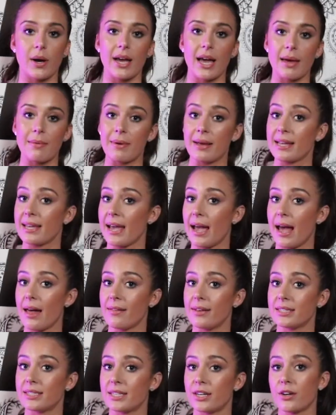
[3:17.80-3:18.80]
I had my
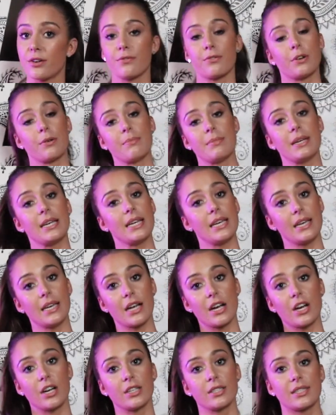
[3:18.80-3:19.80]
callus here for many
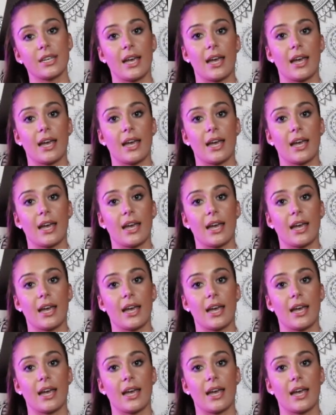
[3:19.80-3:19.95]
years,